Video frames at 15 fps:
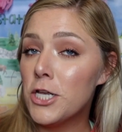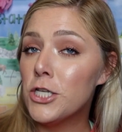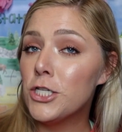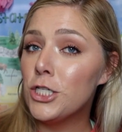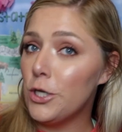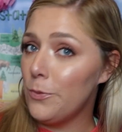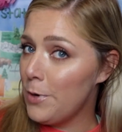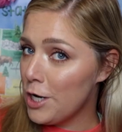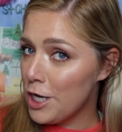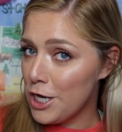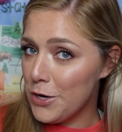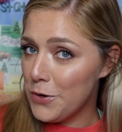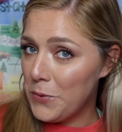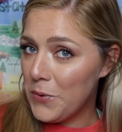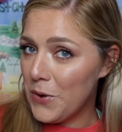Super
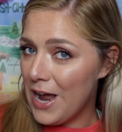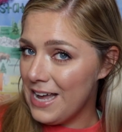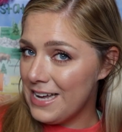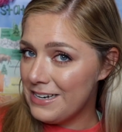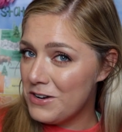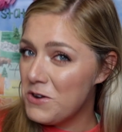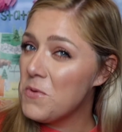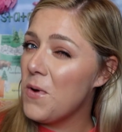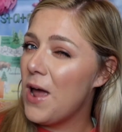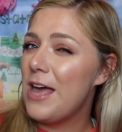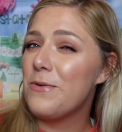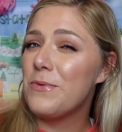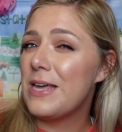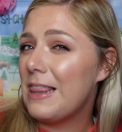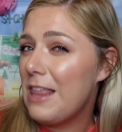cute, right?
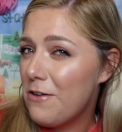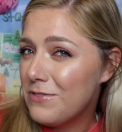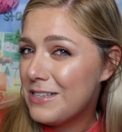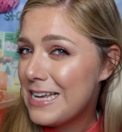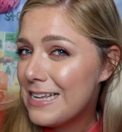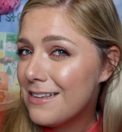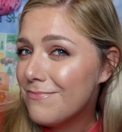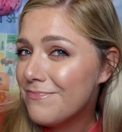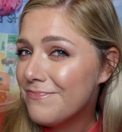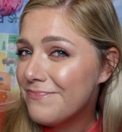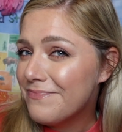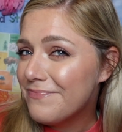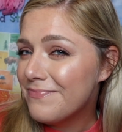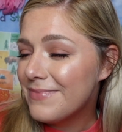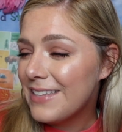Right? We loved it.
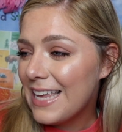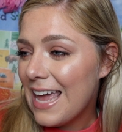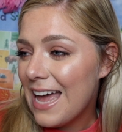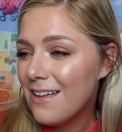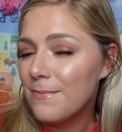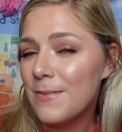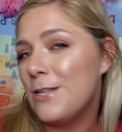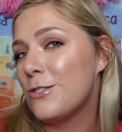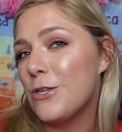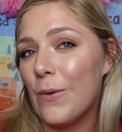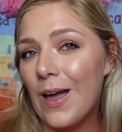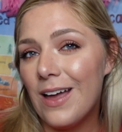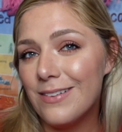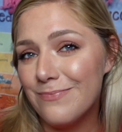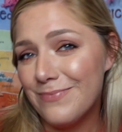Yeah, it's
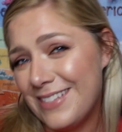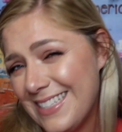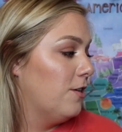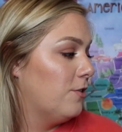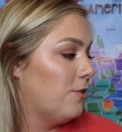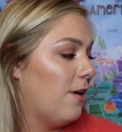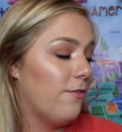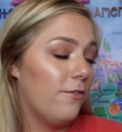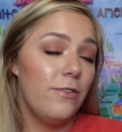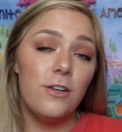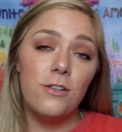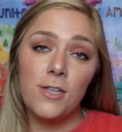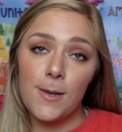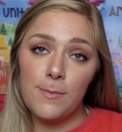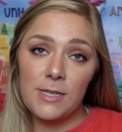okay. So I have a
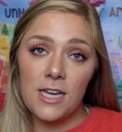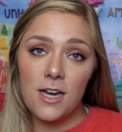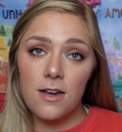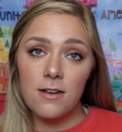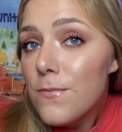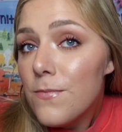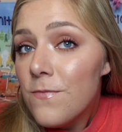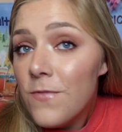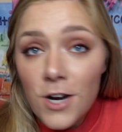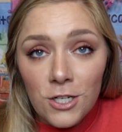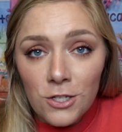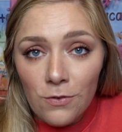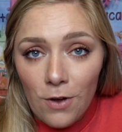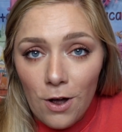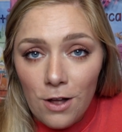few tips here.
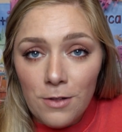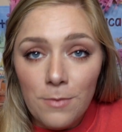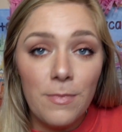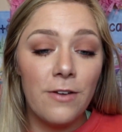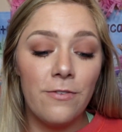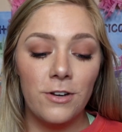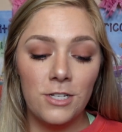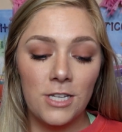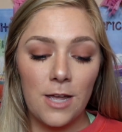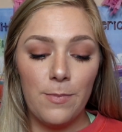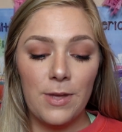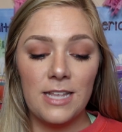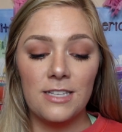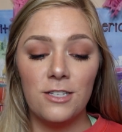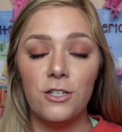First of all, my first tip
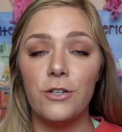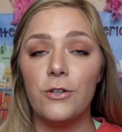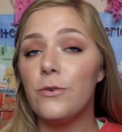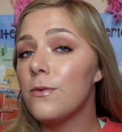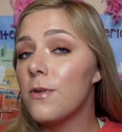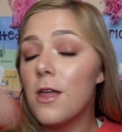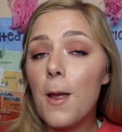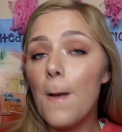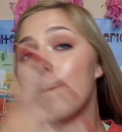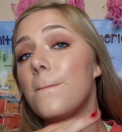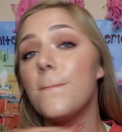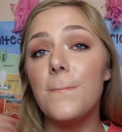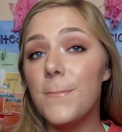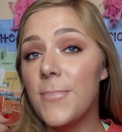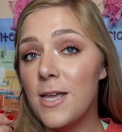is to
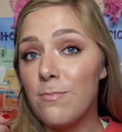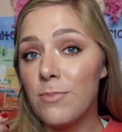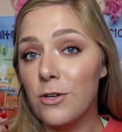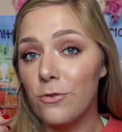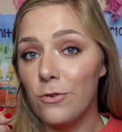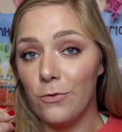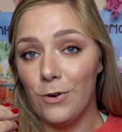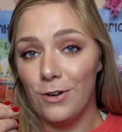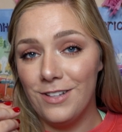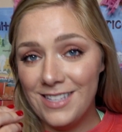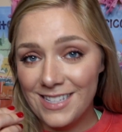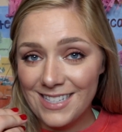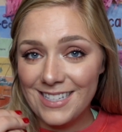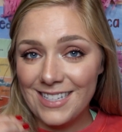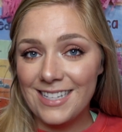be beautiful.
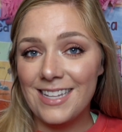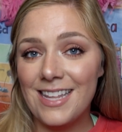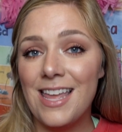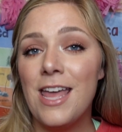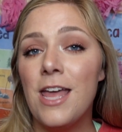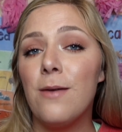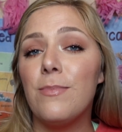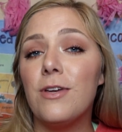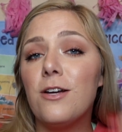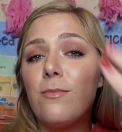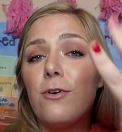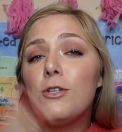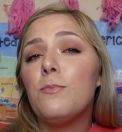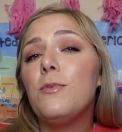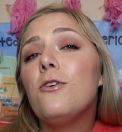Be your
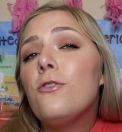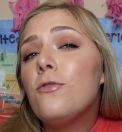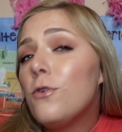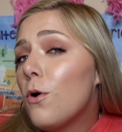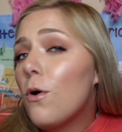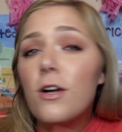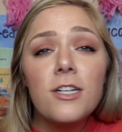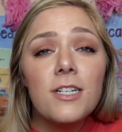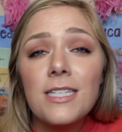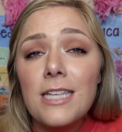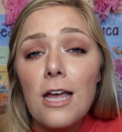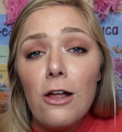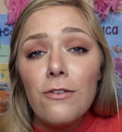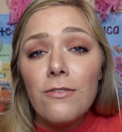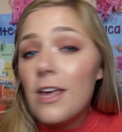most beautiful, gorgeous
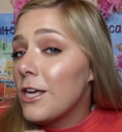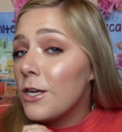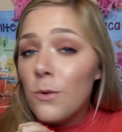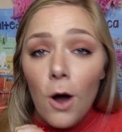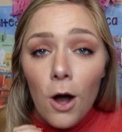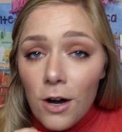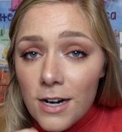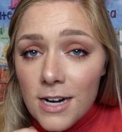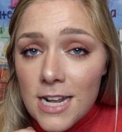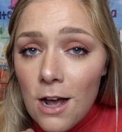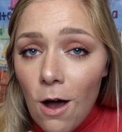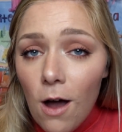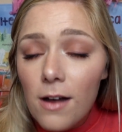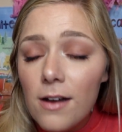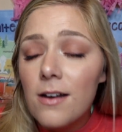self that you already
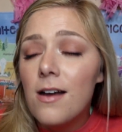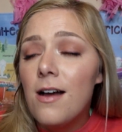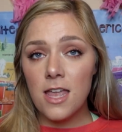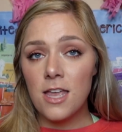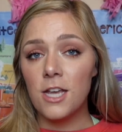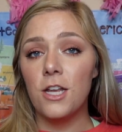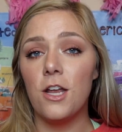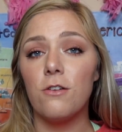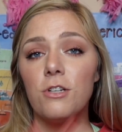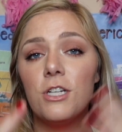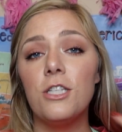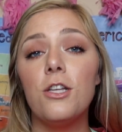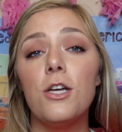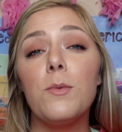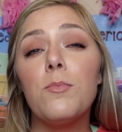are. You know,
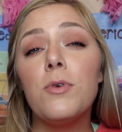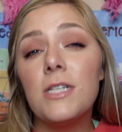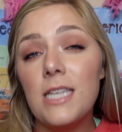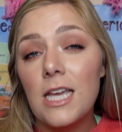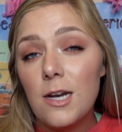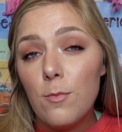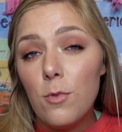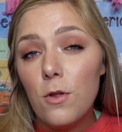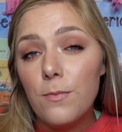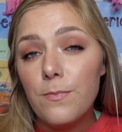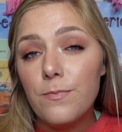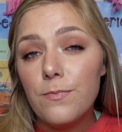just look presentable.